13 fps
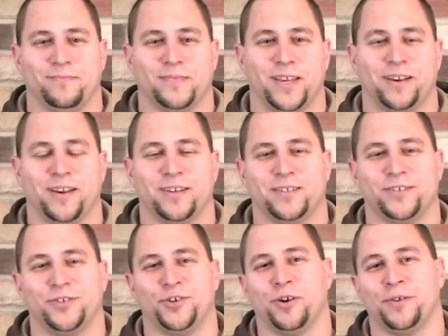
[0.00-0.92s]
Hey guys,
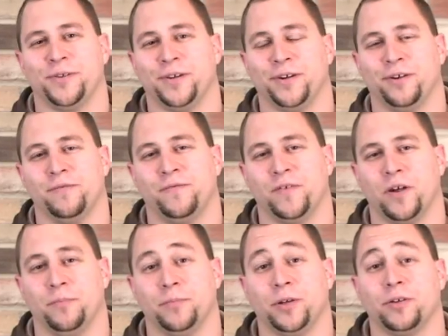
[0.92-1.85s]
it's Jonathan here
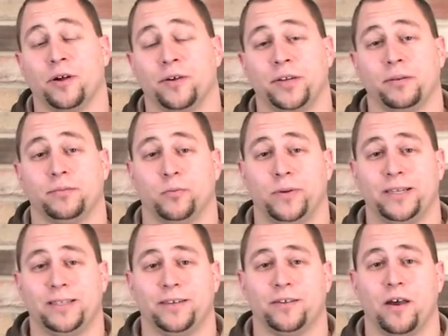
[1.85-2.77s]
from
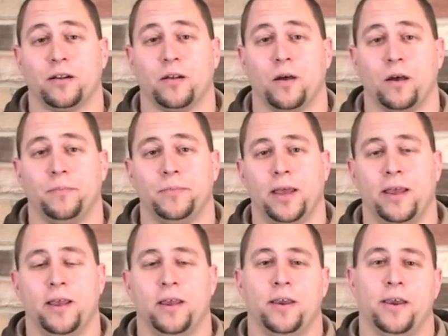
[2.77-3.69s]
GuitarTipsWeekly.com
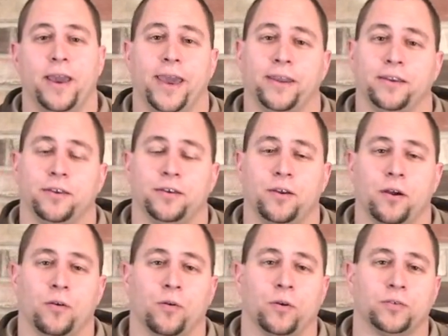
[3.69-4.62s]
and
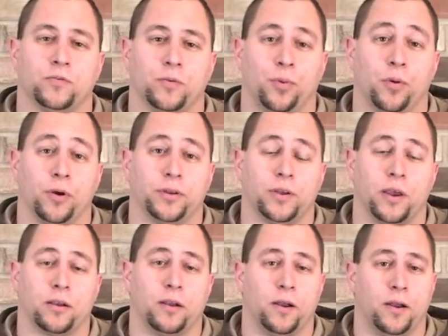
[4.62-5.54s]

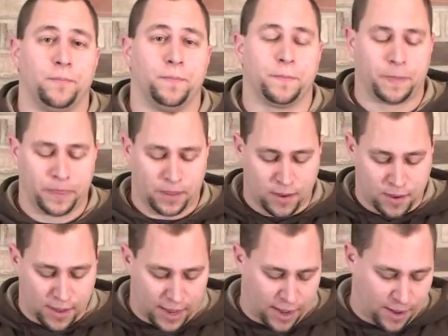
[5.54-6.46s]

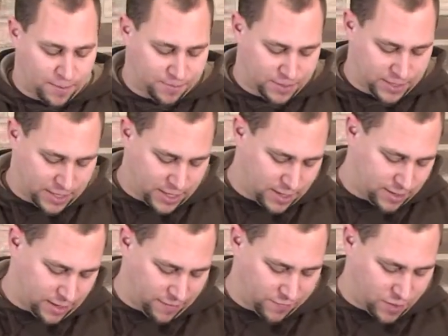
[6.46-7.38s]
GuitarCourseReport.com.
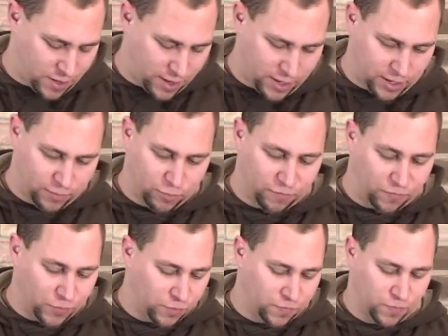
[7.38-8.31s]
Today I've got a
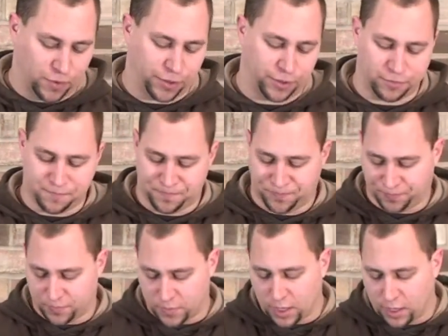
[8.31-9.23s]
review for you
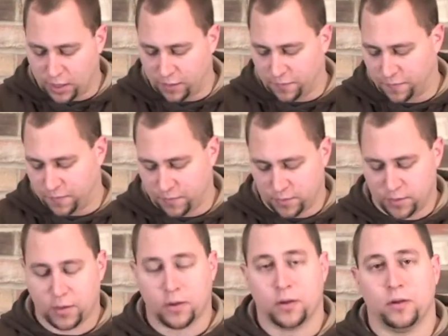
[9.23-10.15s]
of
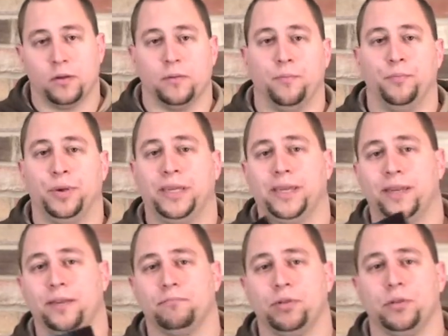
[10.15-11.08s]

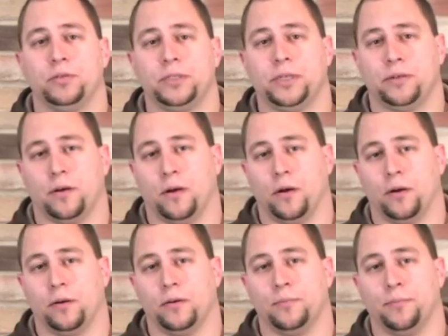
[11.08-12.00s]
Beginning Blues
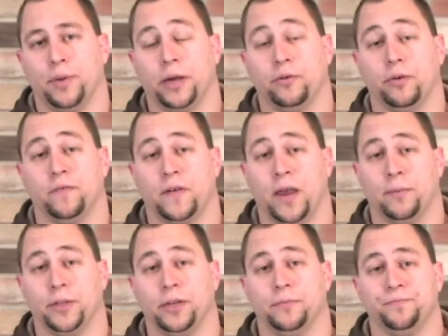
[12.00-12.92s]
Guitar by Griff
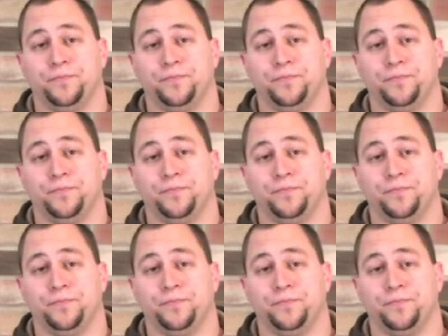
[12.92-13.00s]
Hamlin.